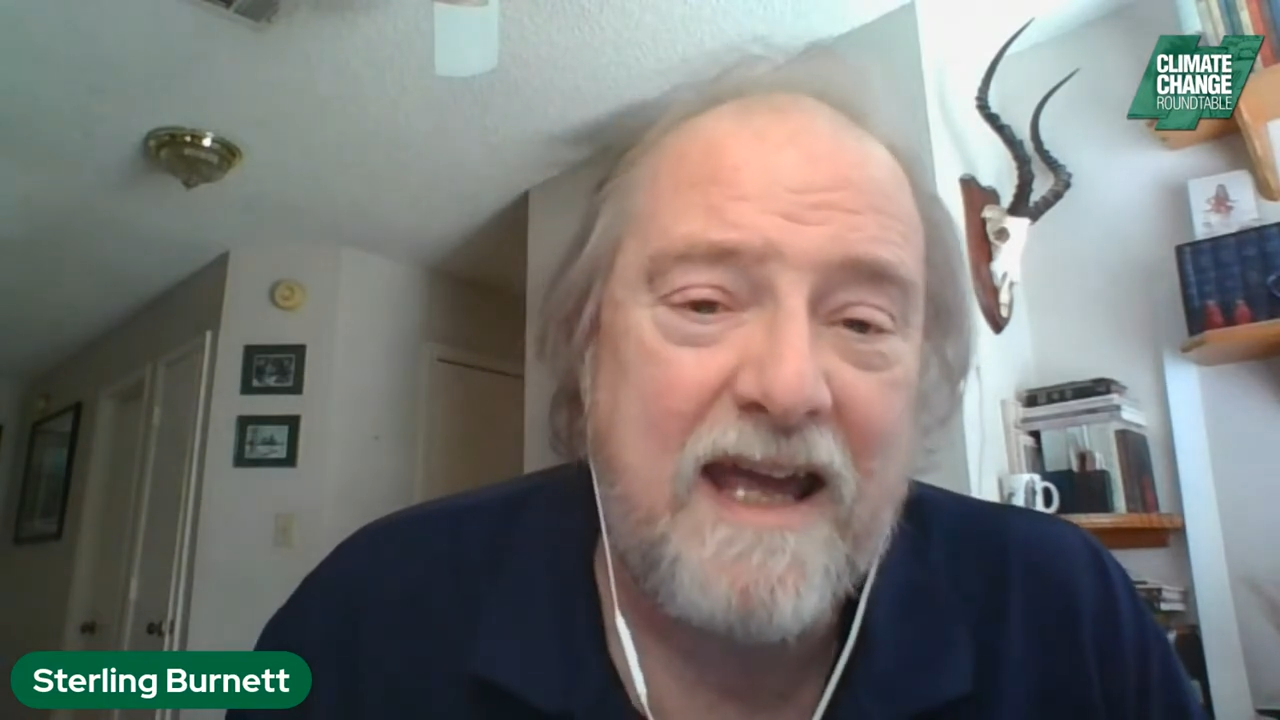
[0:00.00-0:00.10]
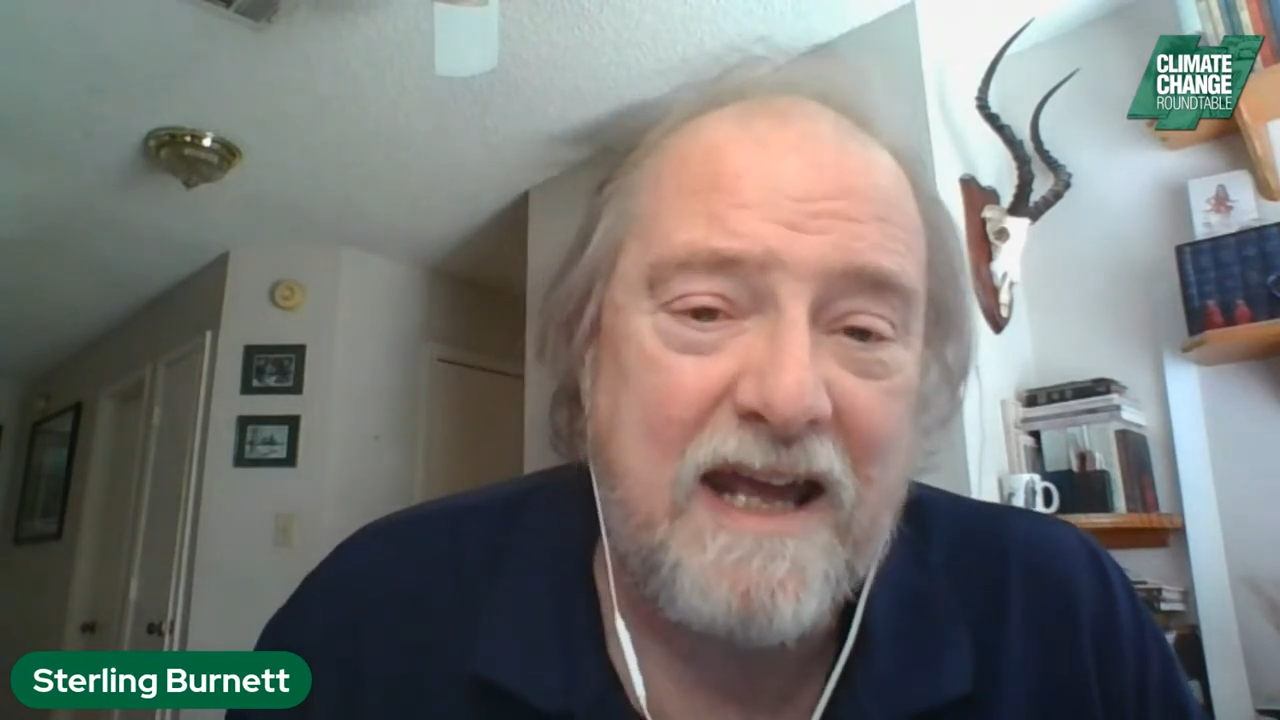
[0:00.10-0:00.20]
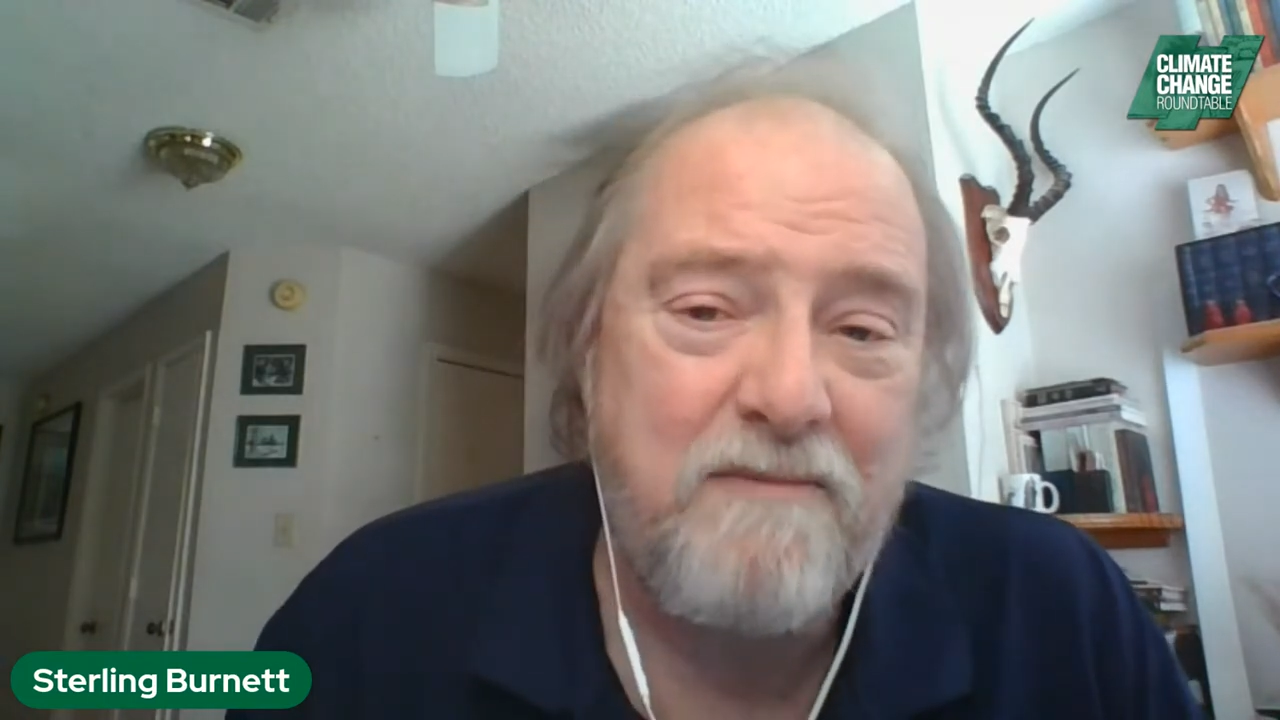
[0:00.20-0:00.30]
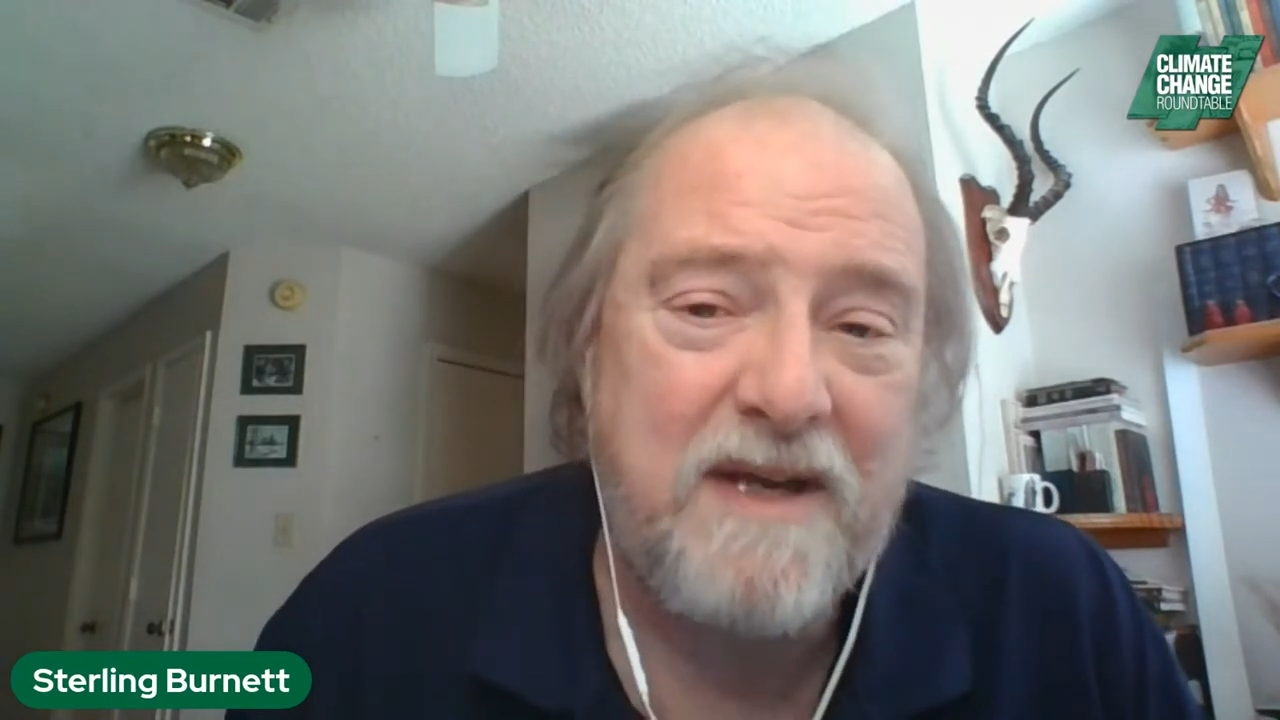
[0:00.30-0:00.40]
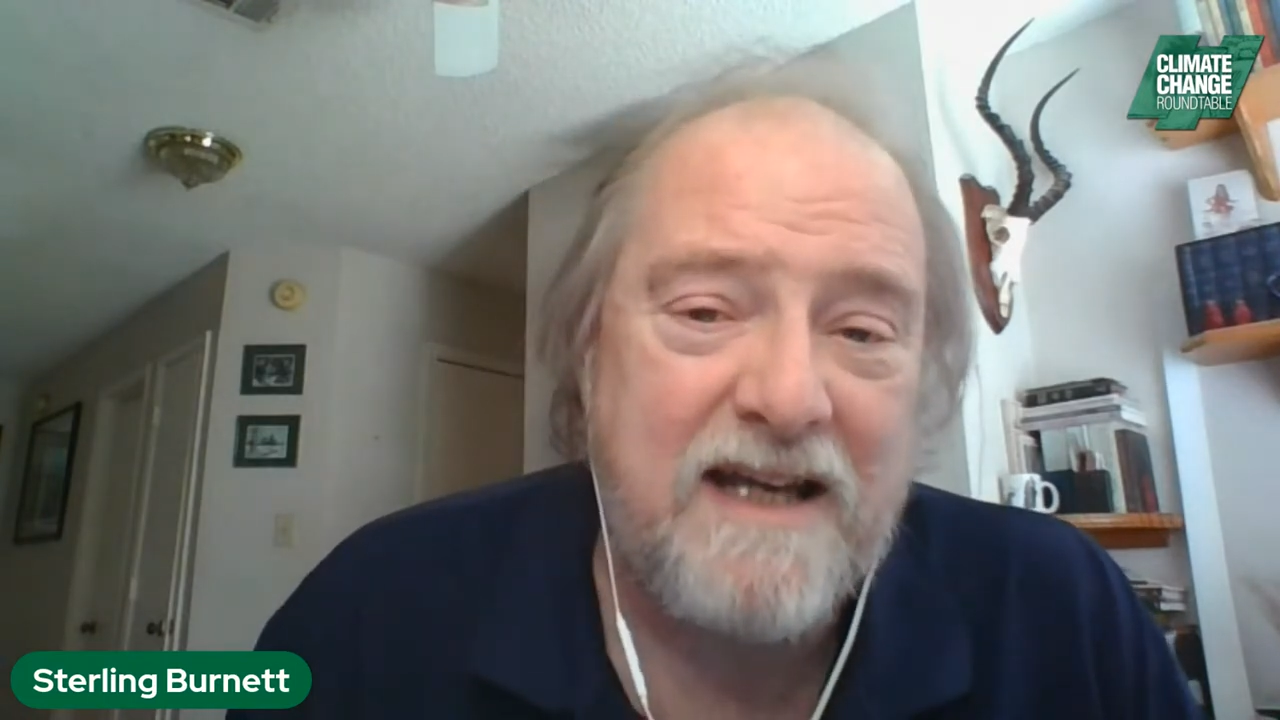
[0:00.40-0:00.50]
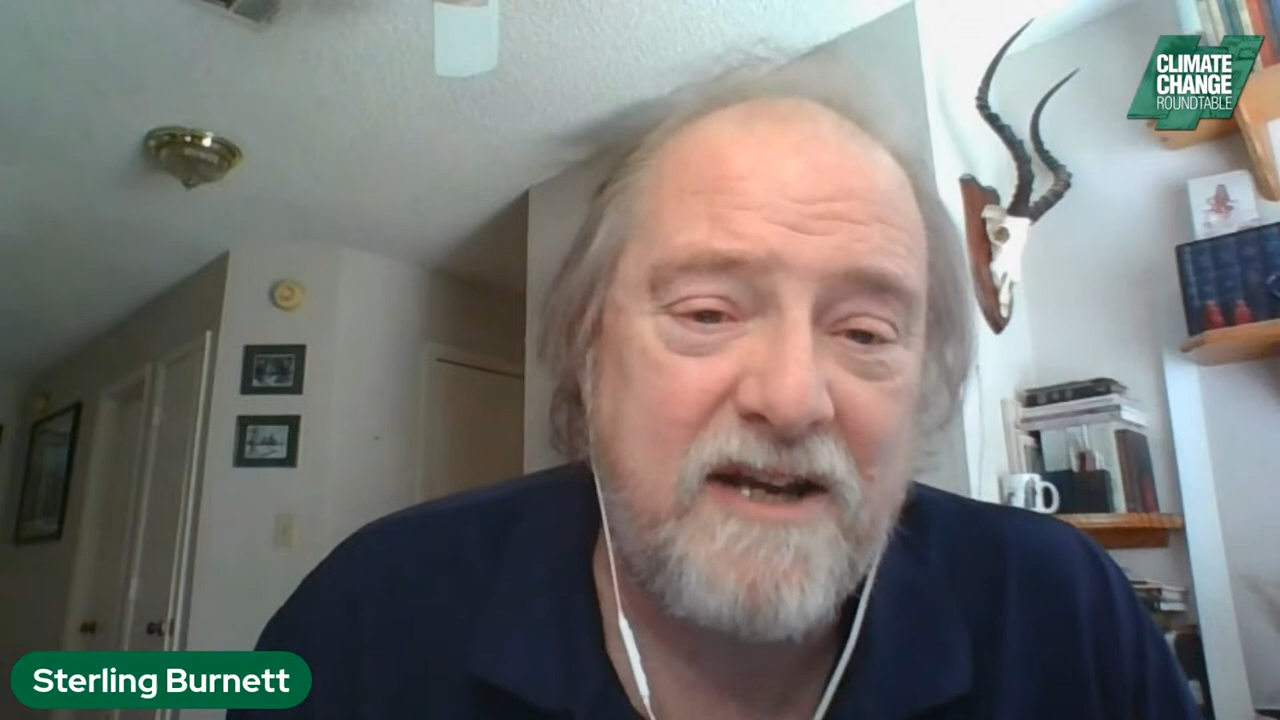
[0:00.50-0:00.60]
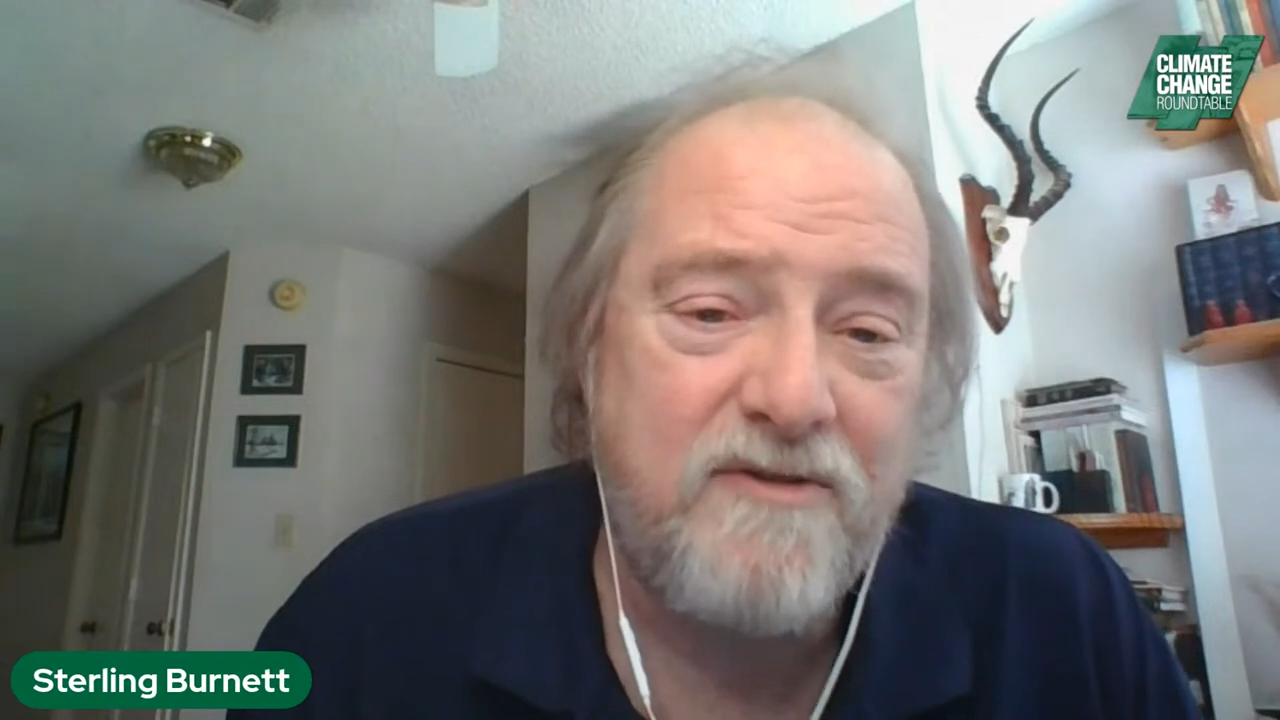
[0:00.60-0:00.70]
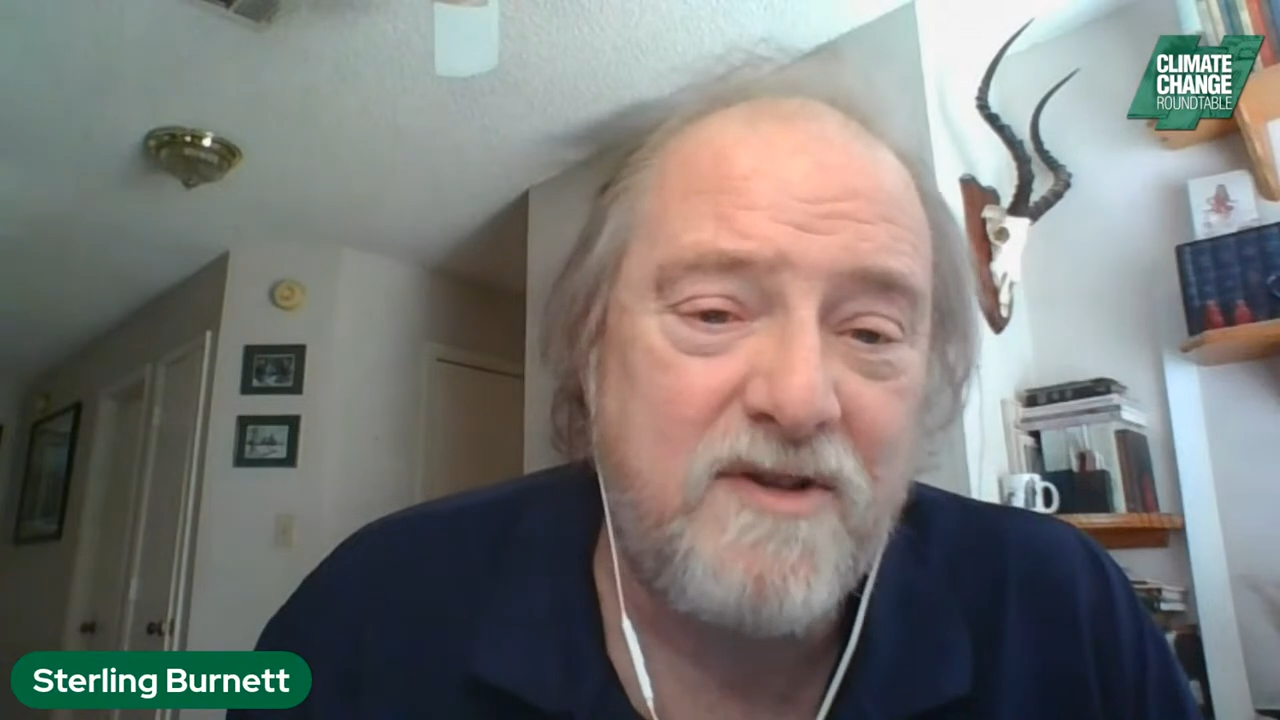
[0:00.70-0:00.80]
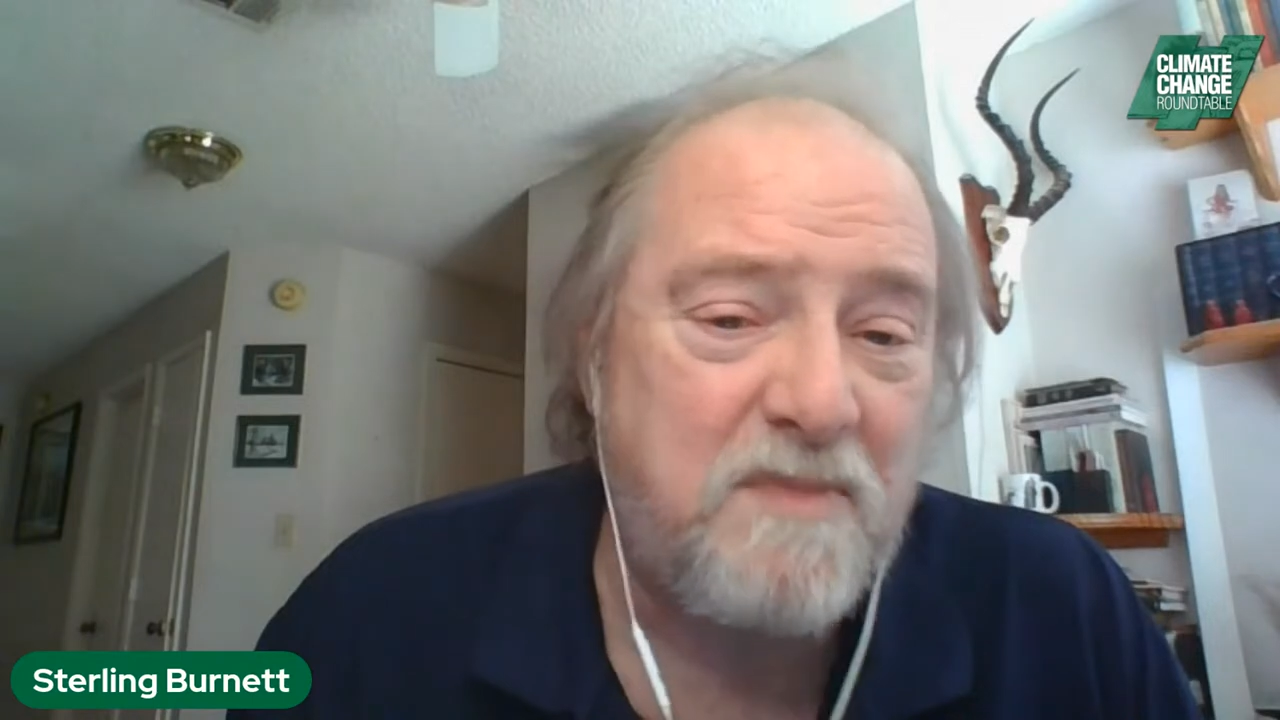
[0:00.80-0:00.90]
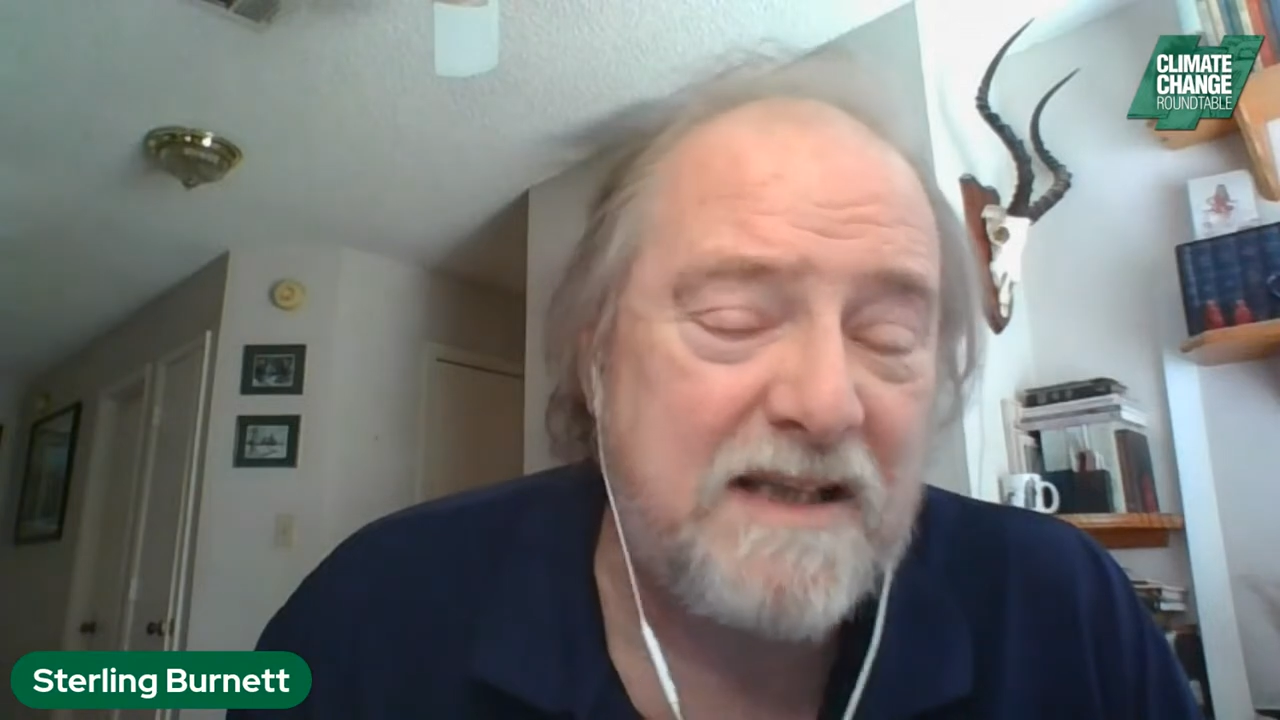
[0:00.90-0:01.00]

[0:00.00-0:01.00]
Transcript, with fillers: can be dangerous,